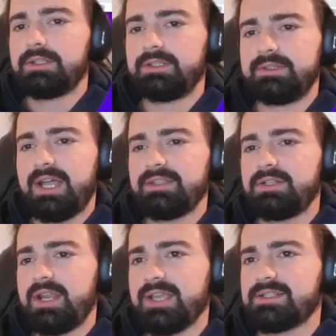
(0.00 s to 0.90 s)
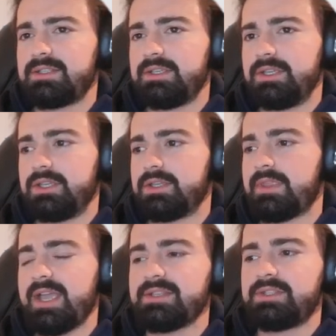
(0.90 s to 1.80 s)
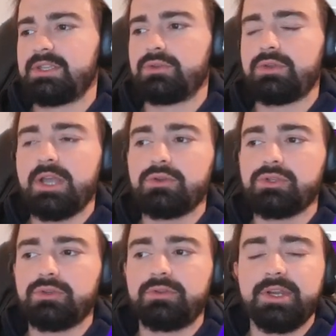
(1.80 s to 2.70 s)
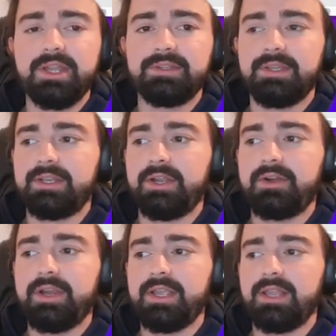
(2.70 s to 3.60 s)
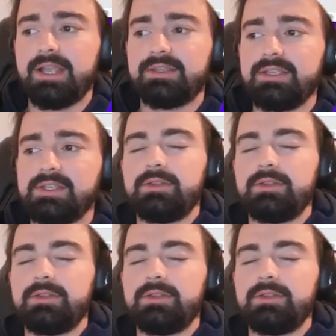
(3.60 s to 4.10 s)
And then the next thing, you can also create an array like this.